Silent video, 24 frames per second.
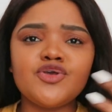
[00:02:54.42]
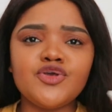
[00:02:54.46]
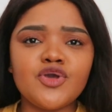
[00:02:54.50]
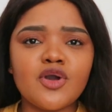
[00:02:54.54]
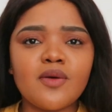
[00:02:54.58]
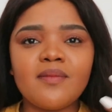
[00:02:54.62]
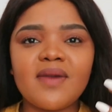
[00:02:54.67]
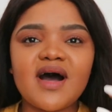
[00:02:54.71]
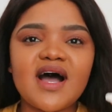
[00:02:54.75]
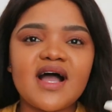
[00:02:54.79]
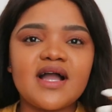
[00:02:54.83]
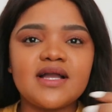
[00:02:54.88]

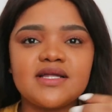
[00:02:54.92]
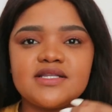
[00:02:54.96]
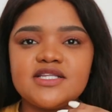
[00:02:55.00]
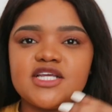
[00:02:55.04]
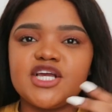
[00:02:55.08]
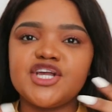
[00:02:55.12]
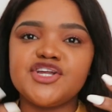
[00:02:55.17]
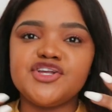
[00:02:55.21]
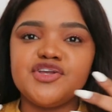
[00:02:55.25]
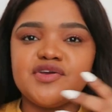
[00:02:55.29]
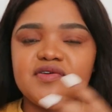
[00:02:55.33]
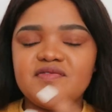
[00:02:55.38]
mind
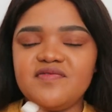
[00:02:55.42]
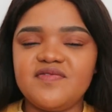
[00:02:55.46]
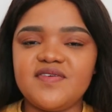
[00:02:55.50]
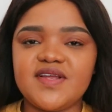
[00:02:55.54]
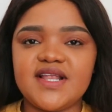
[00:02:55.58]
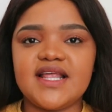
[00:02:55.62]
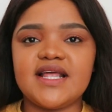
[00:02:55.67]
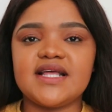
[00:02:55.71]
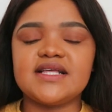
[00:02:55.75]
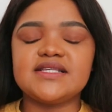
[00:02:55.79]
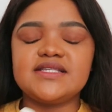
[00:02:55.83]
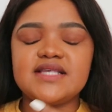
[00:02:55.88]
and your
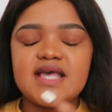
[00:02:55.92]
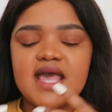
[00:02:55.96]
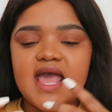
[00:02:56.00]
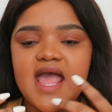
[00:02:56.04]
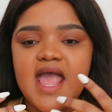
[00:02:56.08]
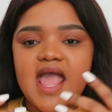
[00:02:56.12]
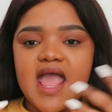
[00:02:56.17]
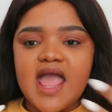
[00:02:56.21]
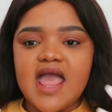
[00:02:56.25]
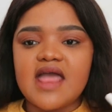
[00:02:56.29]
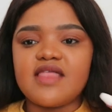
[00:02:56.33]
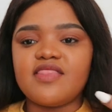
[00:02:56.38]
feelings,
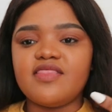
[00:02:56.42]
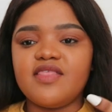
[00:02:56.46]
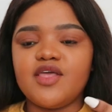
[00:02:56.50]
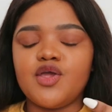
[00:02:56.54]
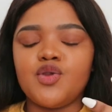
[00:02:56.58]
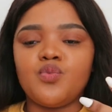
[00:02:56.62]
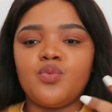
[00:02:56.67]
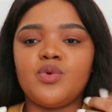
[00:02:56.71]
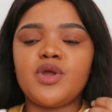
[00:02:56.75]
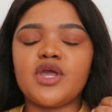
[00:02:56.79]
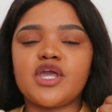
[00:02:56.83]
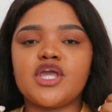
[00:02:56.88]
and
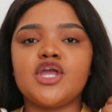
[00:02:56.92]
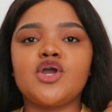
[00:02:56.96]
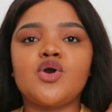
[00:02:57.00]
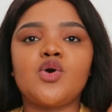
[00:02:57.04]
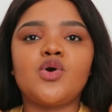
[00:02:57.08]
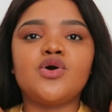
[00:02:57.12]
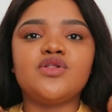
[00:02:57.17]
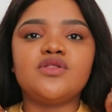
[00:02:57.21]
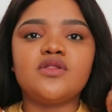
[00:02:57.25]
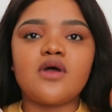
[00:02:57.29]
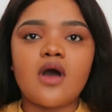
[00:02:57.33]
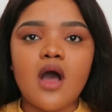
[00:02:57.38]
then working
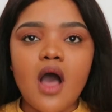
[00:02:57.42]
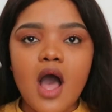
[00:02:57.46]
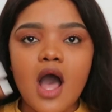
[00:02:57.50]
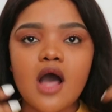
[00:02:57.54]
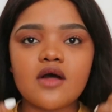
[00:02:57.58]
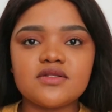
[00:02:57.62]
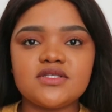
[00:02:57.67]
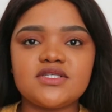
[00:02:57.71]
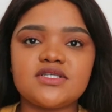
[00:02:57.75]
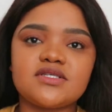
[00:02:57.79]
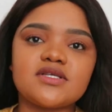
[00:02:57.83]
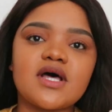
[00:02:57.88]
on the
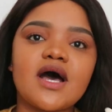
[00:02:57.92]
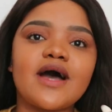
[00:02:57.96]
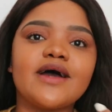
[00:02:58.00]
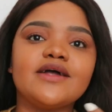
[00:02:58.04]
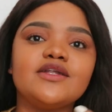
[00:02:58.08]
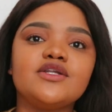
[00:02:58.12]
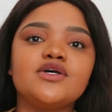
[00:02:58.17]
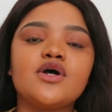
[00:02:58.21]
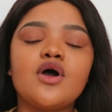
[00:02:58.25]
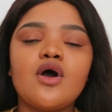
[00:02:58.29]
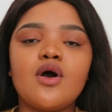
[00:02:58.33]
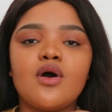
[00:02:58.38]

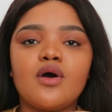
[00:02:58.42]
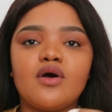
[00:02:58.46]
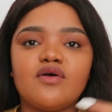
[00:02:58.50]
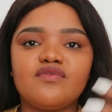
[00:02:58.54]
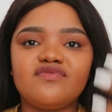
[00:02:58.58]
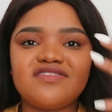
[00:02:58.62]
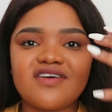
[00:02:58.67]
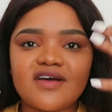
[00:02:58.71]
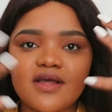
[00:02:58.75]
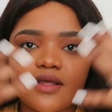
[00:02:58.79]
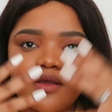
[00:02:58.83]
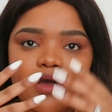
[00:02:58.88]
outside of
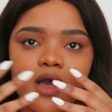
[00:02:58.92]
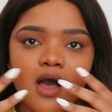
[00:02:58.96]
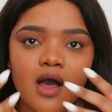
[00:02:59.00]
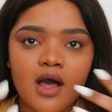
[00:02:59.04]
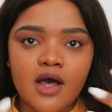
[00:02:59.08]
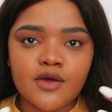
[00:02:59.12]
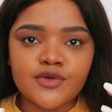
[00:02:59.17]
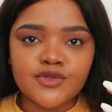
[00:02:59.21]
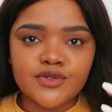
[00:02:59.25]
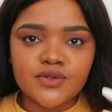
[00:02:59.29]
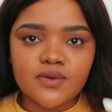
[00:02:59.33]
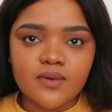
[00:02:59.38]

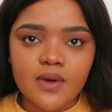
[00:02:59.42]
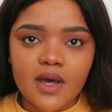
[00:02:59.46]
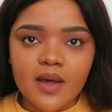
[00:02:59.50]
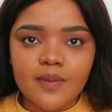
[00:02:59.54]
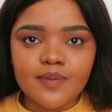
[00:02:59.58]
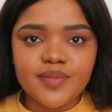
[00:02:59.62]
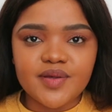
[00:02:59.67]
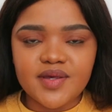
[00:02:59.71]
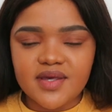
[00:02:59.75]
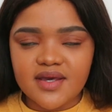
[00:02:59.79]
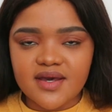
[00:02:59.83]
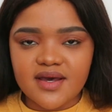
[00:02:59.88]
how you
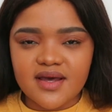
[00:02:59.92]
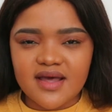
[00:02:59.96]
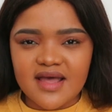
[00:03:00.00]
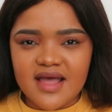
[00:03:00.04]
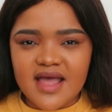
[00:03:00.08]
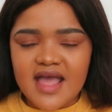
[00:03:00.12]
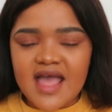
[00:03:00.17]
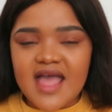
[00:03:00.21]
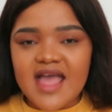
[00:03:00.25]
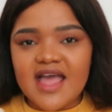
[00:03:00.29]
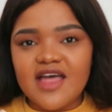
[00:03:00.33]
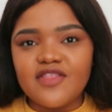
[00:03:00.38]
appear,
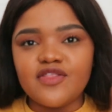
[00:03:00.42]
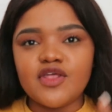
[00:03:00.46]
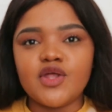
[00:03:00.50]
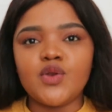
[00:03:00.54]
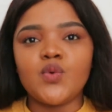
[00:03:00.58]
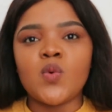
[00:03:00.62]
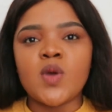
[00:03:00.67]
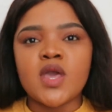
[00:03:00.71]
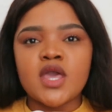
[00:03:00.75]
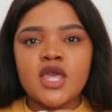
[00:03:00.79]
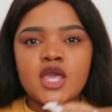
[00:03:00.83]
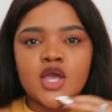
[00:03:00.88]
and
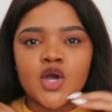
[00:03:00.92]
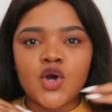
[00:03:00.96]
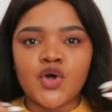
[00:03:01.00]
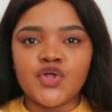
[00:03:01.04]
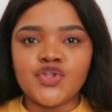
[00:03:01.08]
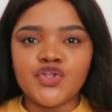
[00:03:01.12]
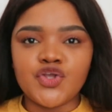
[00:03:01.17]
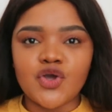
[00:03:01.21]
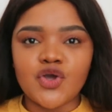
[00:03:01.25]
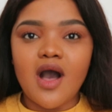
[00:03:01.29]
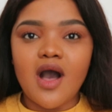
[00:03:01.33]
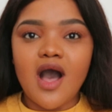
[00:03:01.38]
then working
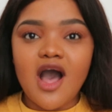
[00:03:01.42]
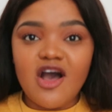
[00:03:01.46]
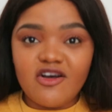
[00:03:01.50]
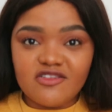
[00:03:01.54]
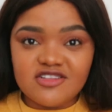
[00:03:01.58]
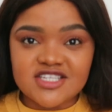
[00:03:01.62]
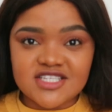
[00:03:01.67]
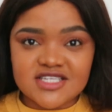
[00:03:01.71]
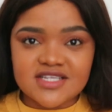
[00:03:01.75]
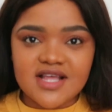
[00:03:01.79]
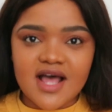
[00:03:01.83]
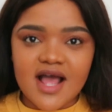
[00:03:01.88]
on
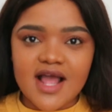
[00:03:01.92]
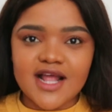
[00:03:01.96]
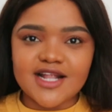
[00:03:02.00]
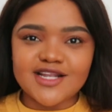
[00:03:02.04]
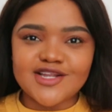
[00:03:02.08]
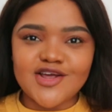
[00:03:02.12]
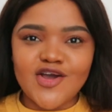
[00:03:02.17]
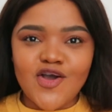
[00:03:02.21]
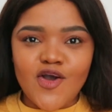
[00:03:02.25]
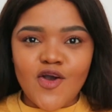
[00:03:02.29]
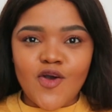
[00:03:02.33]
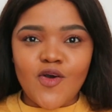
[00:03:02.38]

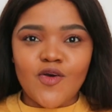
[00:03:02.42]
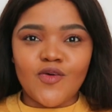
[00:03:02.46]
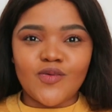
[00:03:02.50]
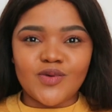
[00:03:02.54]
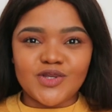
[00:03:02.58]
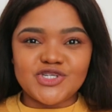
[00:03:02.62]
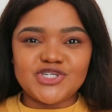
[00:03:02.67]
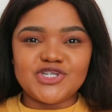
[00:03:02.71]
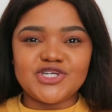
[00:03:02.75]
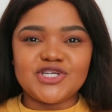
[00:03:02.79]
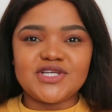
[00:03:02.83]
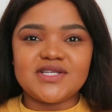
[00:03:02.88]
outside,
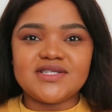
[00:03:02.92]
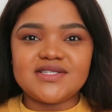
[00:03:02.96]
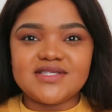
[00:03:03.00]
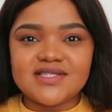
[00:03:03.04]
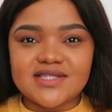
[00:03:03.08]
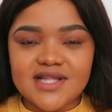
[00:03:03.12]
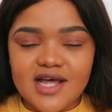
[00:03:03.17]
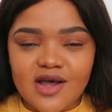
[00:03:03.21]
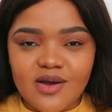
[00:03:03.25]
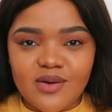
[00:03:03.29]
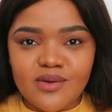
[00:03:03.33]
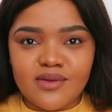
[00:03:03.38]
which is
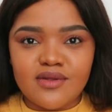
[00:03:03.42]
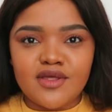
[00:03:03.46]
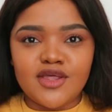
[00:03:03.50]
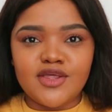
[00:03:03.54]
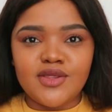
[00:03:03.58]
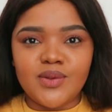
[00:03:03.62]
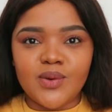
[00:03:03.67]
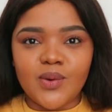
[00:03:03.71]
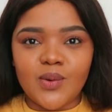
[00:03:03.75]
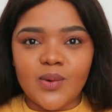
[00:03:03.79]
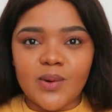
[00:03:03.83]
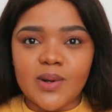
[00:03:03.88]
now
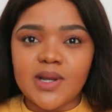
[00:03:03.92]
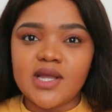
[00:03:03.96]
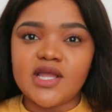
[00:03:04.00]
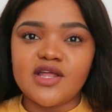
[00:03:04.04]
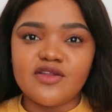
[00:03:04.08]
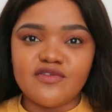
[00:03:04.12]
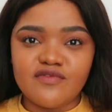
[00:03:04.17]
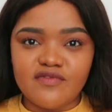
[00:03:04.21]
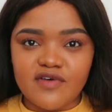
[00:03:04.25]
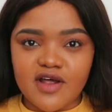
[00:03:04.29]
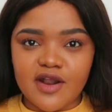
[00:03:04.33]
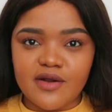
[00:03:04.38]
your
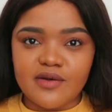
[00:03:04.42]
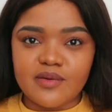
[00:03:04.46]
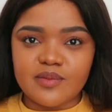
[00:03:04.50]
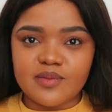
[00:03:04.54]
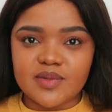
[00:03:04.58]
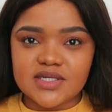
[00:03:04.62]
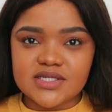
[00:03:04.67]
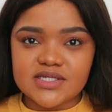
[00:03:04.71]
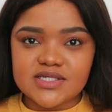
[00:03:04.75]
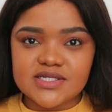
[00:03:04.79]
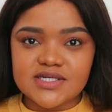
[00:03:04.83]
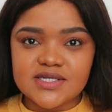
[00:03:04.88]

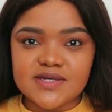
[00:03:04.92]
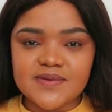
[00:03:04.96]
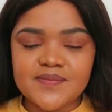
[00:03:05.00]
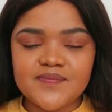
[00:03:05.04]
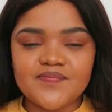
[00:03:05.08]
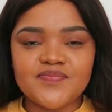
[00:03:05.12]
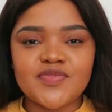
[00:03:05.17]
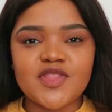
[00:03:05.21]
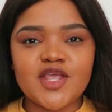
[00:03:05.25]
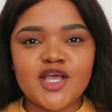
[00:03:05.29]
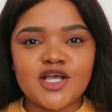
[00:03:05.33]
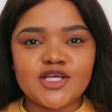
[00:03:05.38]
environment.
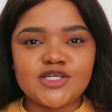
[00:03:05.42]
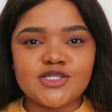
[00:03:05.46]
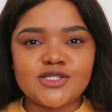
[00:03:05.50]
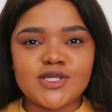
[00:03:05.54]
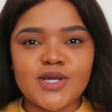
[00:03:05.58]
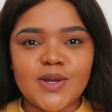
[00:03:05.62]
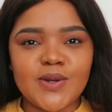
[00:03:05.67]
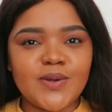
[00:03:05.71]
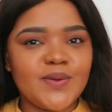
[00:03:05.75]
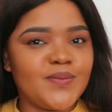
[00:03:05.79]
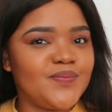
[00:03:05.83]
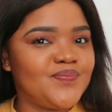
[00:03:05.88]

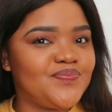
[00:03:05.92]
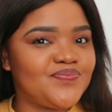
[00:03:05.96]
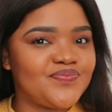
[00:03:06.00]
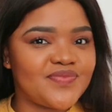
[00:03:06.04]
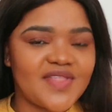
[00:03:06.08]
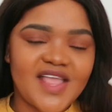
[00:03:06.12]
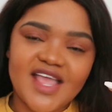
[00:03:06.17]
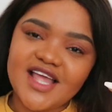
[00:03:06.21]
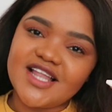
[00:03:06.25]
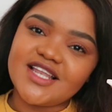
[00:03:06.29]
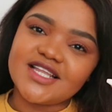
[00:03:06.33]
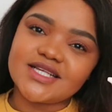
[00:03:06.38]
So
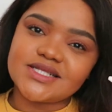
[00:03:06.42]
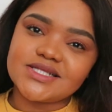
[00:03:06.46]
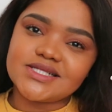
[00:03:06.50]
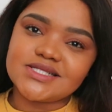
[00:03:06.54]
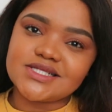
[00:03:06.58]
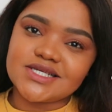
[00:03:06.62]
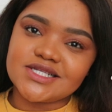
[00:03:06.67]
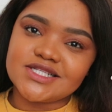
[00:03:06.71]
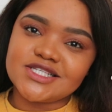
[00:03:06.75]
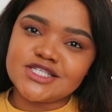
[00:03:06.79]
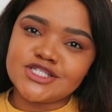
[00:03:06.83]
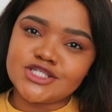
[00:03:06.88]
let's
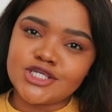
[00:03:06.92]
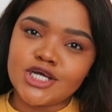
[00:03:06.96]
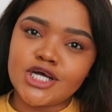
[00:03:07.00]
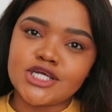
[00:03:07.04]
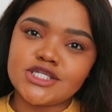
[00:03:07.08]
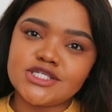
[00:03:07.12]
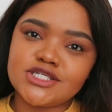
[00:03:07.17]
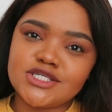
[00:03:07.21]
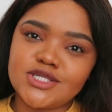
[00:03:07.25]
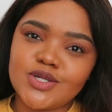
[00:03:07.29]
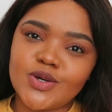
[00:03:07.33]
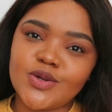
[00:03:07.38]
get
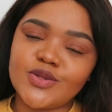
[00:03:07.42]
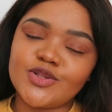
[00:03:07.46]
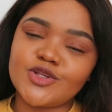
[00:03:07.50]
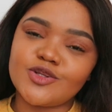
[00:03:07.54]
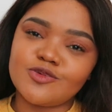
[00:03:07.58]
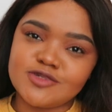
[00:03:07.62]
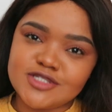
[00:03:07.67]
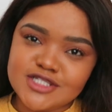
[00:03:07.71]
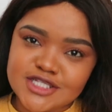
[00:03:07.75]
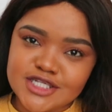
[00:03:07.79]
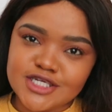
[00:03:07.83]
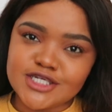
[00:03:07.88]
started on
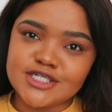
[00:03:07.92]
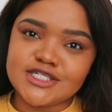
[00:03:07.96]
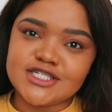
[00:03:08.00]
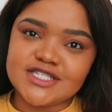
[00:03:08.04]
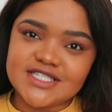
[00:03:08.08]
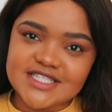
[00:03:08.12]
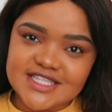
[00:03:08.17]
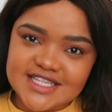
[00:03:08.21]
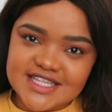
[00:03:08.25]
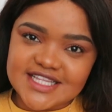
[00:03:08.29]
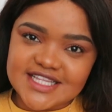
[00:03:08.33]
those 13